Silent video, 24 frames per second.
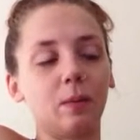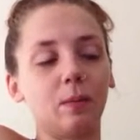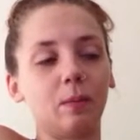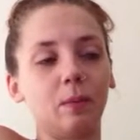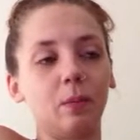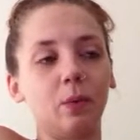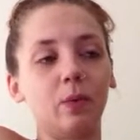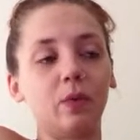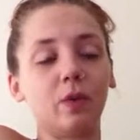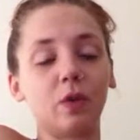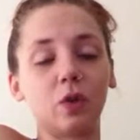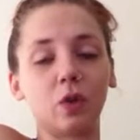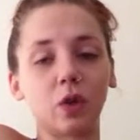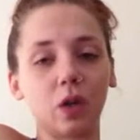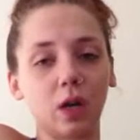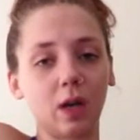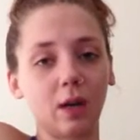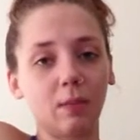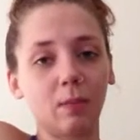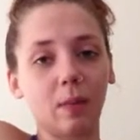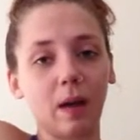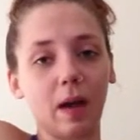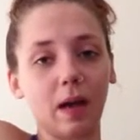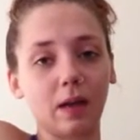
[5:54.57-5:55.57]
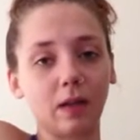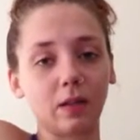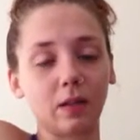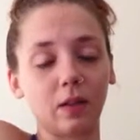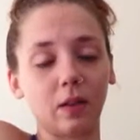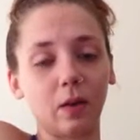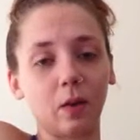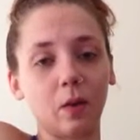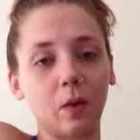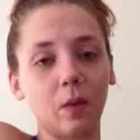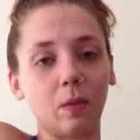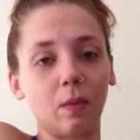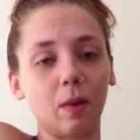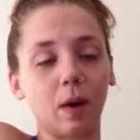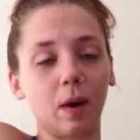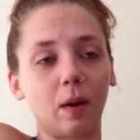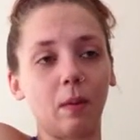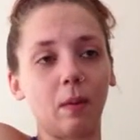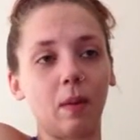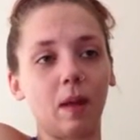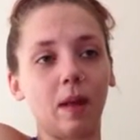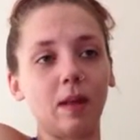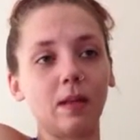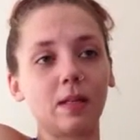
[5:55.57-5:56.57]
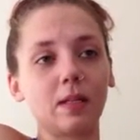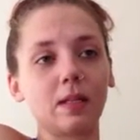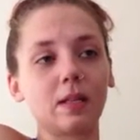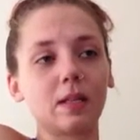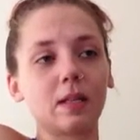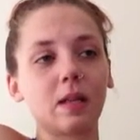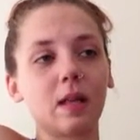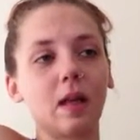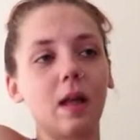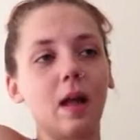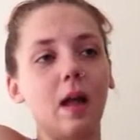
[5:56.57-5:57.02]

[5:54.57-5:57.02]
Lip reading: moved the truck back to the old apartment